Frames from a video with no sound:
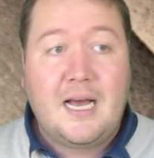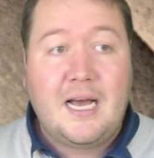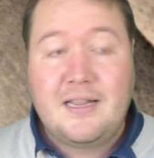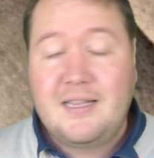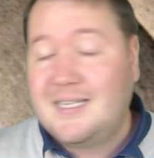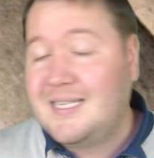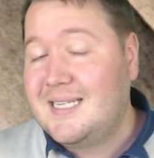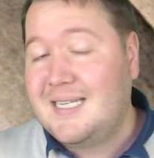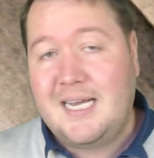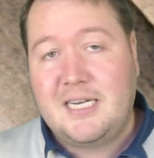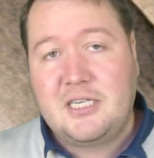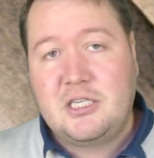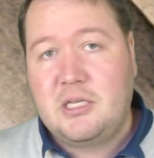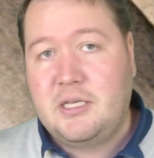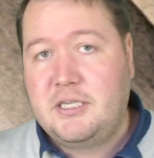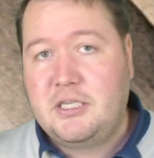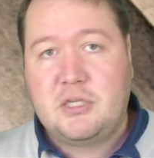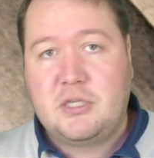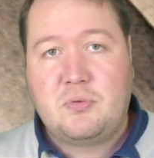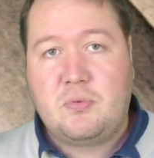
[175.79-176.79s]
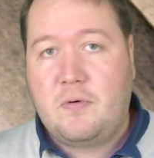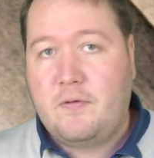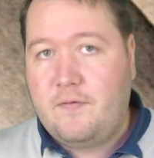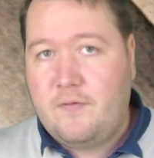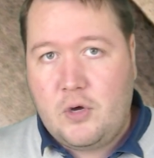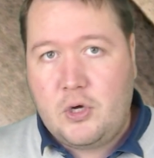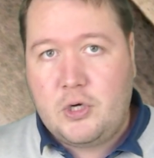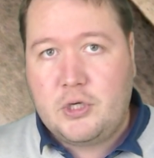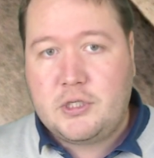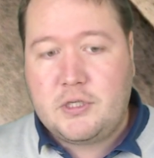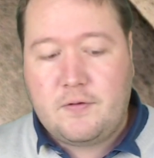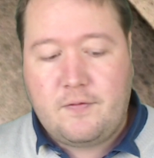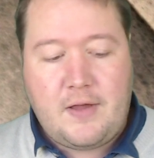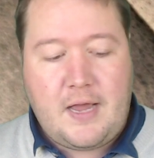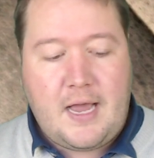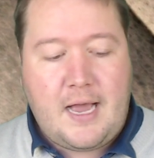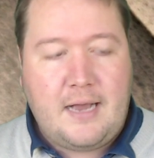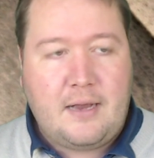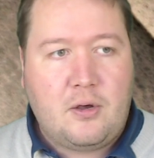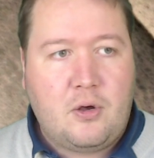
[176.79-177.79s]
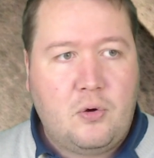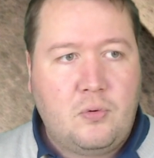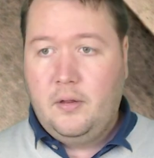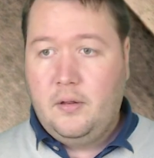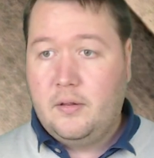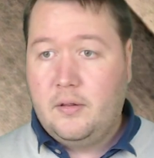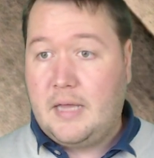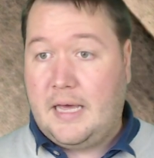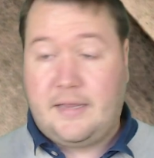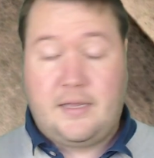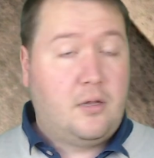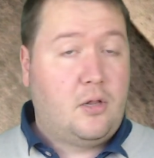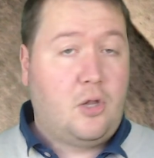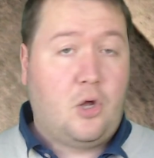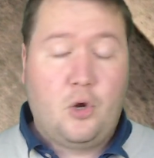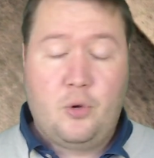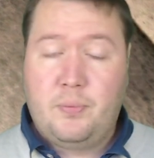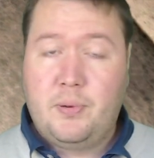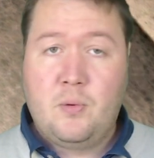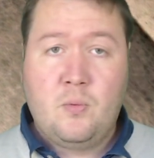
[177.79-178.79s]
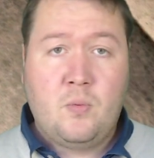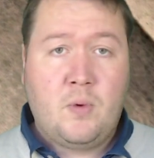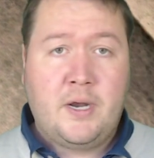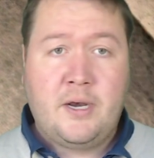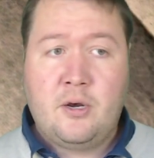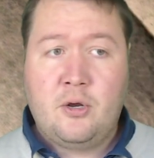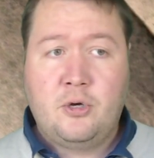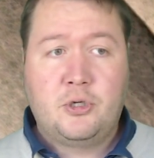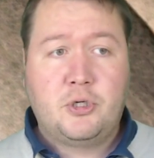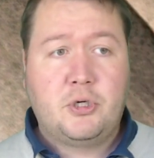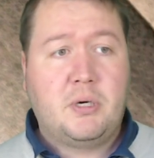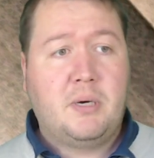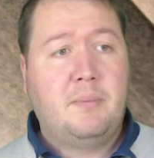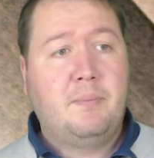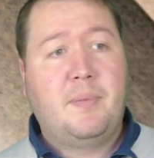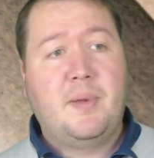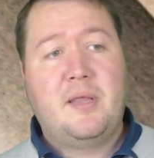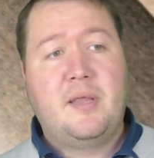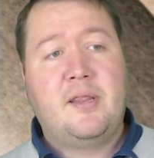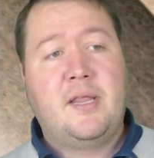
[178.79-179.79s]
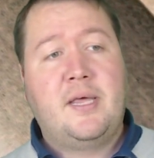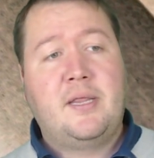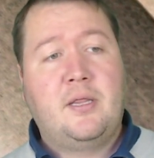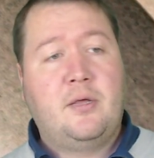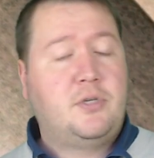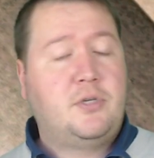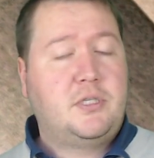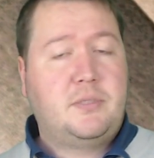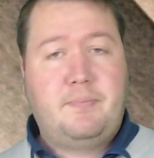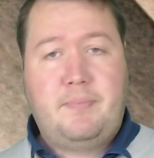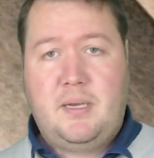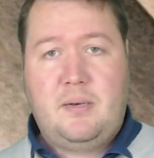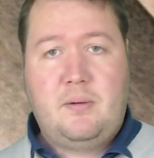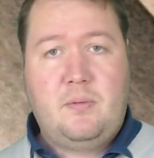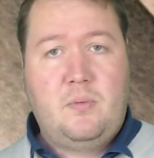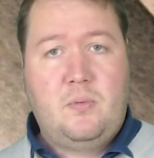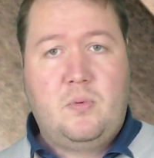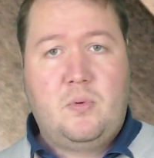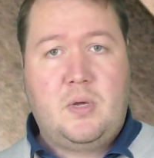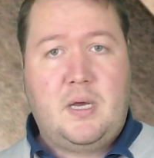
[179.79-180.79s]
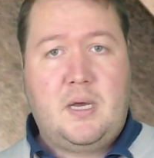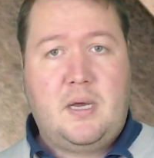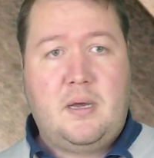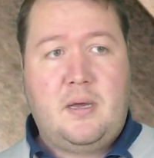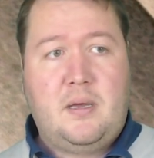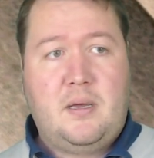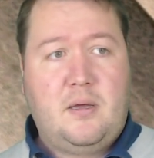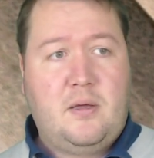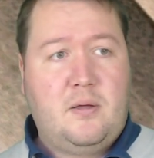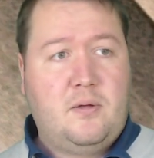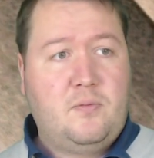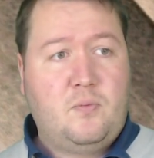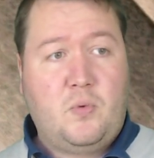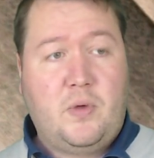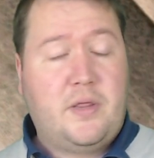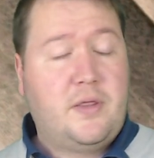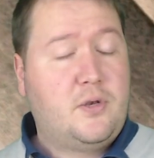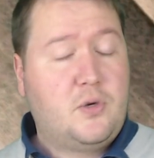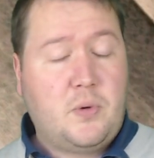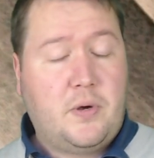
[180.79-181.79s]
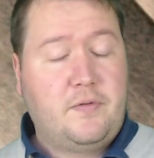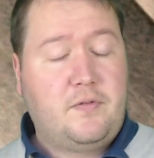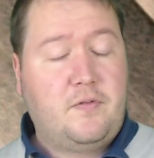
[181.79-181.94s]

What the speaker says: This is actually just reversed for ACOL. That they'll open one no trump and then they'll just bid with 12 to